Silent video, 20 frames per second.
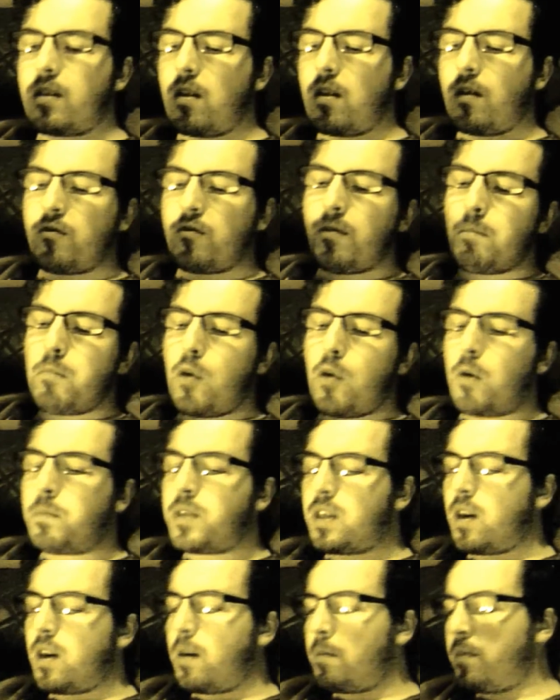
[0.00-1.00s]
after he
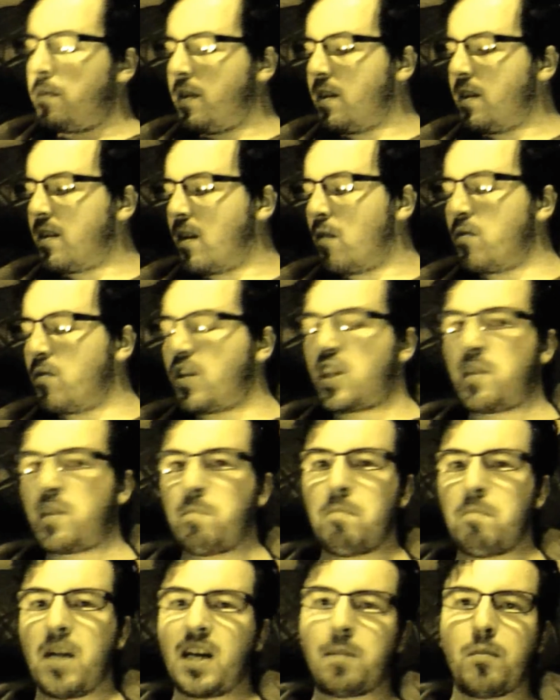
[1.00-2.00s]
mops up his own
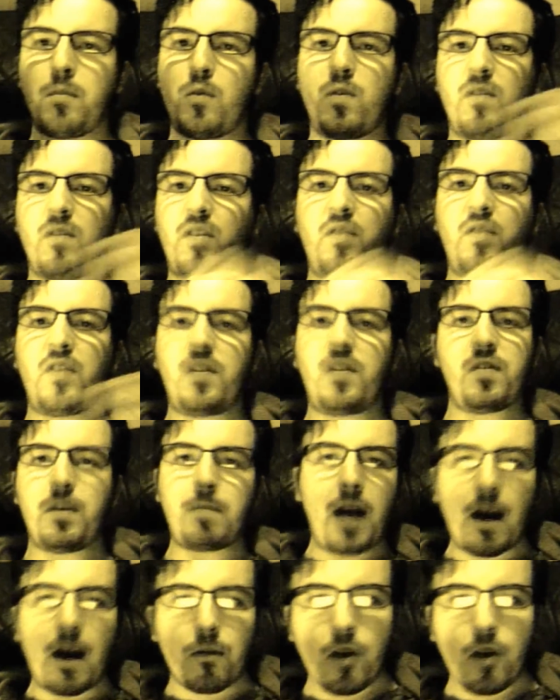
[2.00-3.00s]
smegma with a
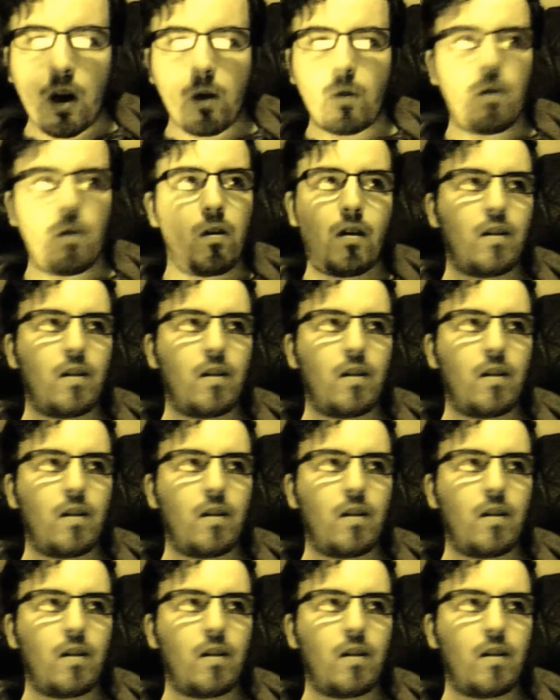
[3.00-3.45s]
£50 note?